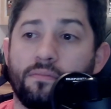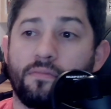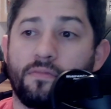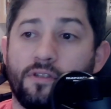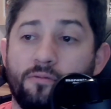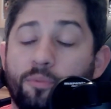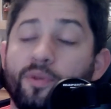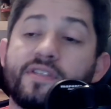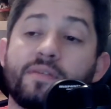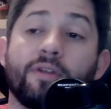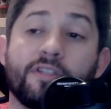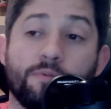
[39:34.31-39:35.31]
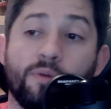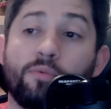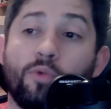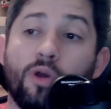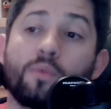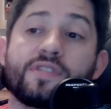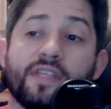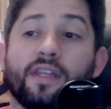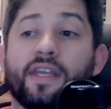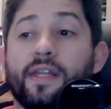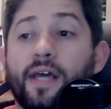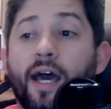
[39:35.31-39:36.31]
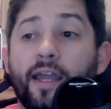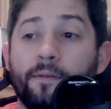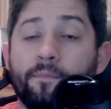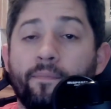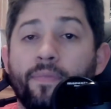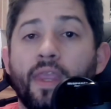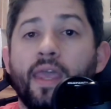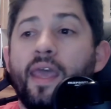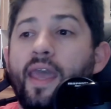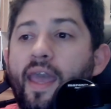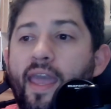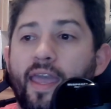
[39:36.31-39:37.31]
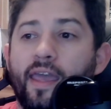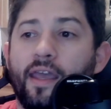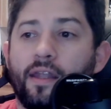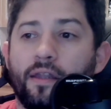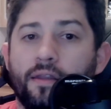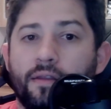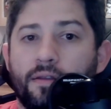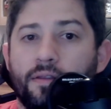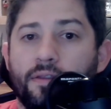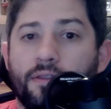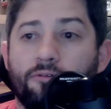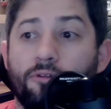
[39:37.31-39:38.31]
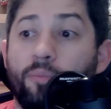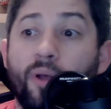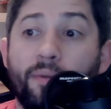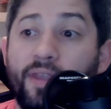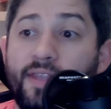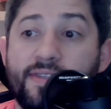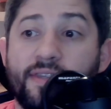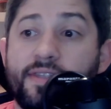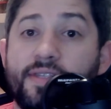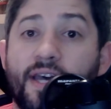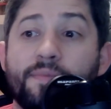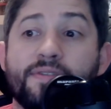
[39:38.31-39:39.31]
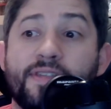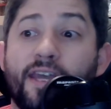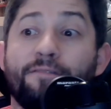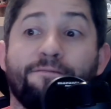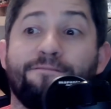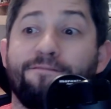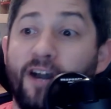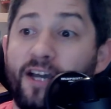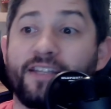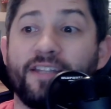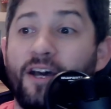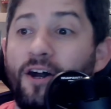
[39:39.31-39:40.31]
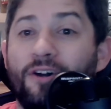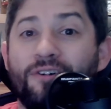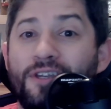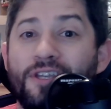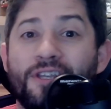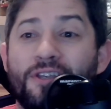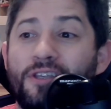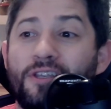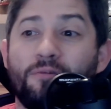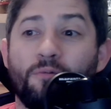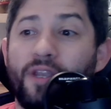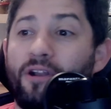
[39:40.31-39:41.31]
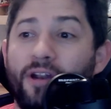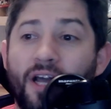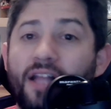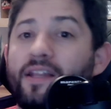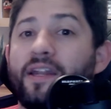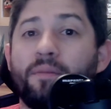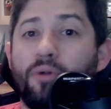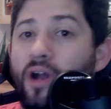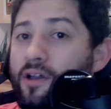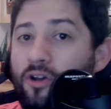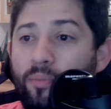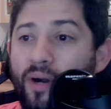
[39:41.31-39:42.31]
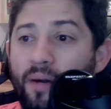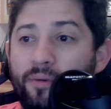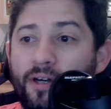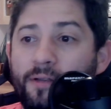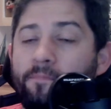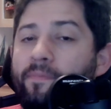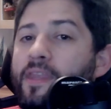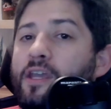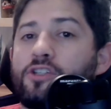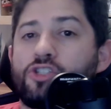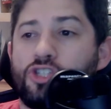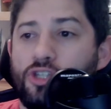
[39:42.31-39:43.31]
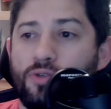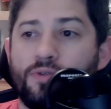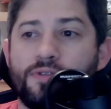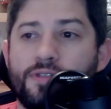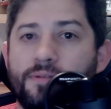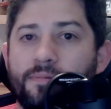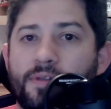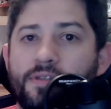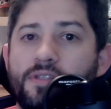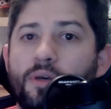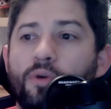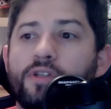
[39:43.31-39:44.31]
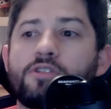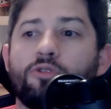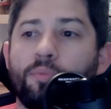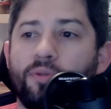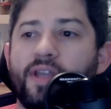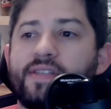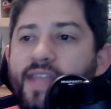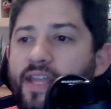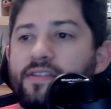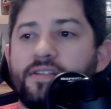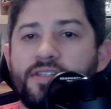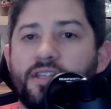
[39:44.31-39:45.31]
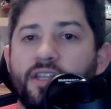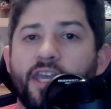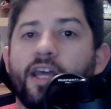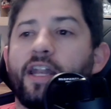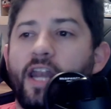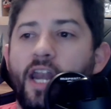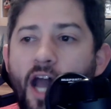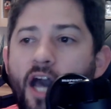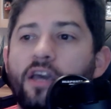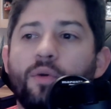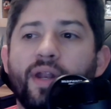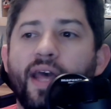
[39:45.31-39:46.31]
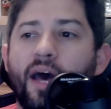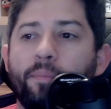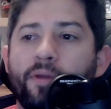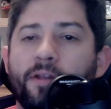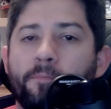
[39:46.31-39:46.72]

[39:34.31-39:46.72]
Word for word: to replace him on the Supreme Court when Scalia died. And Republicans at the time said, fuck no, we are not letting Barack Obama choose someone to replace Antonin Scalia. Not going to happen.